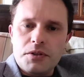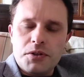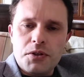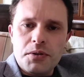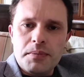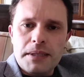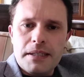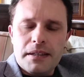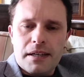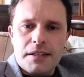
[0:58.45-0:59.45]

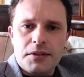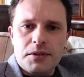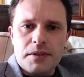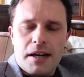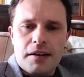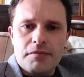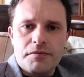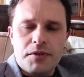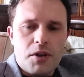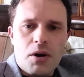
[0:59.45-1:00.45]
newbie and you have
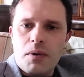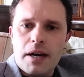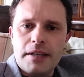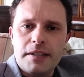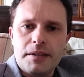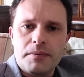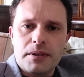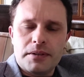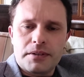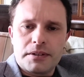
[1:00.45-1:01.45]
no idea
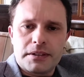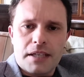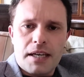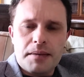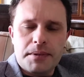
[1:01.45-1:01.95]
what to say,